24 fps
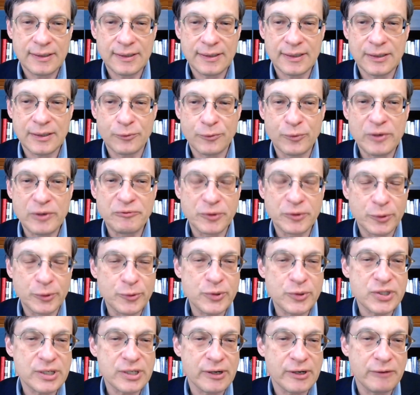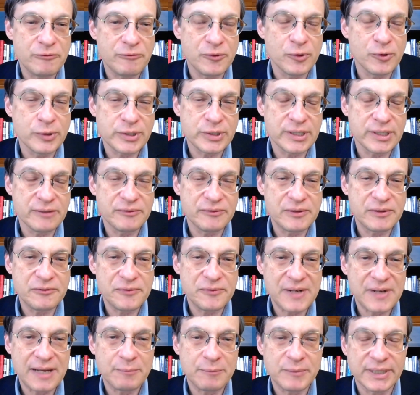revolutionary version of the
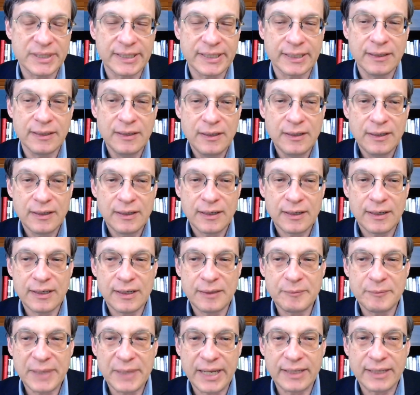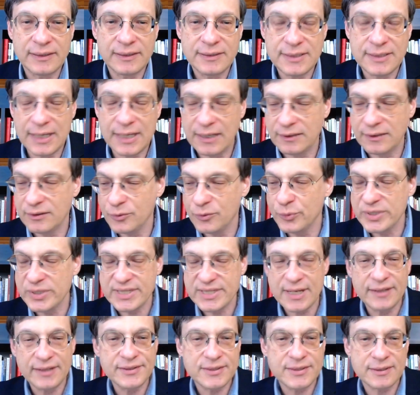family, and the
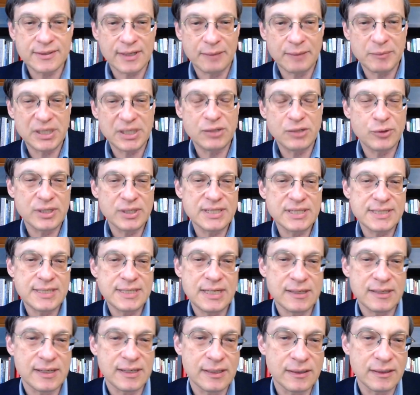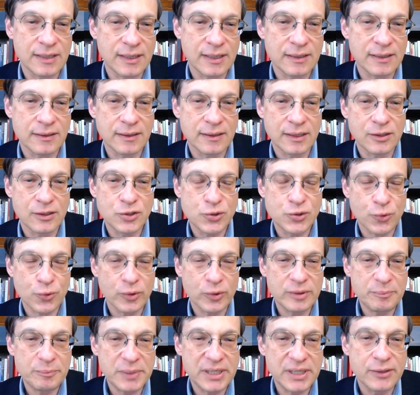results. I mean, you can see it in
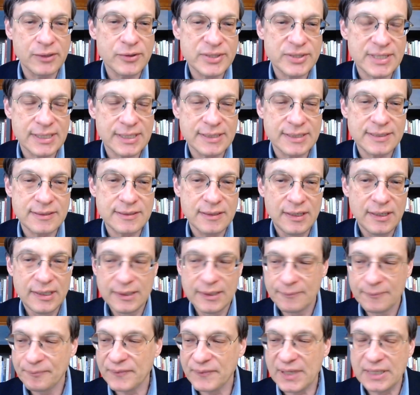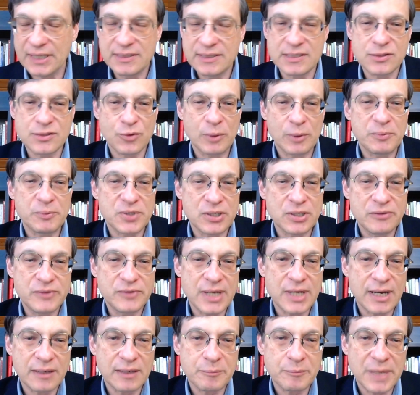Jordan Peterson's description
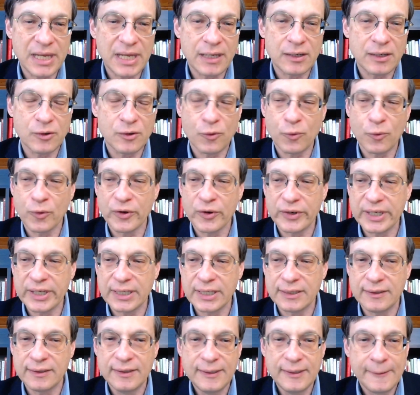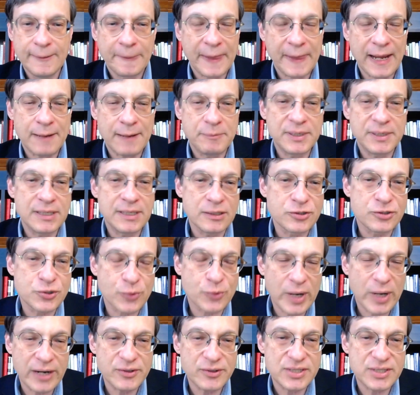of young men, or in Abigail
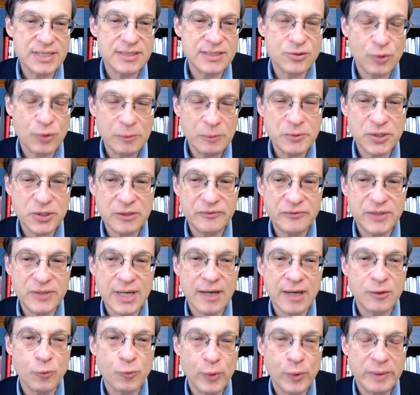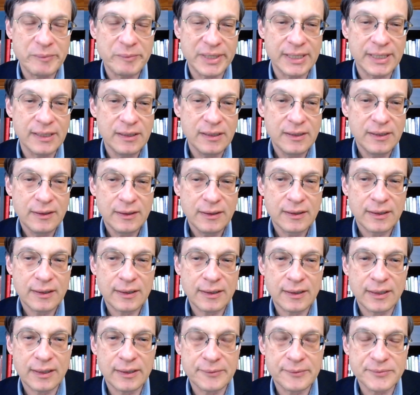Schreier's description of young women,
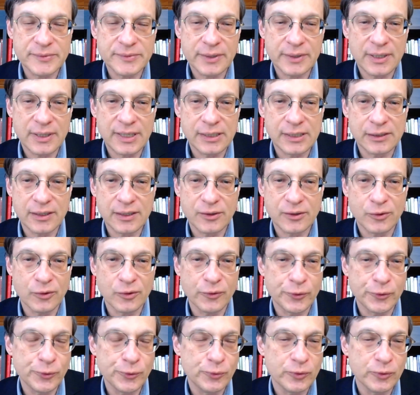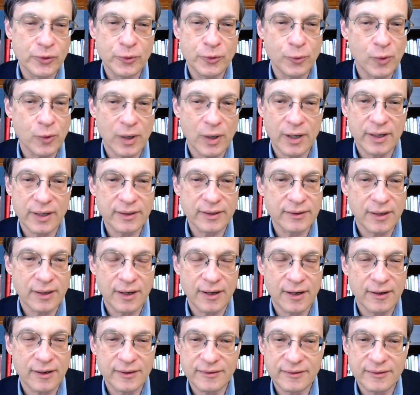who are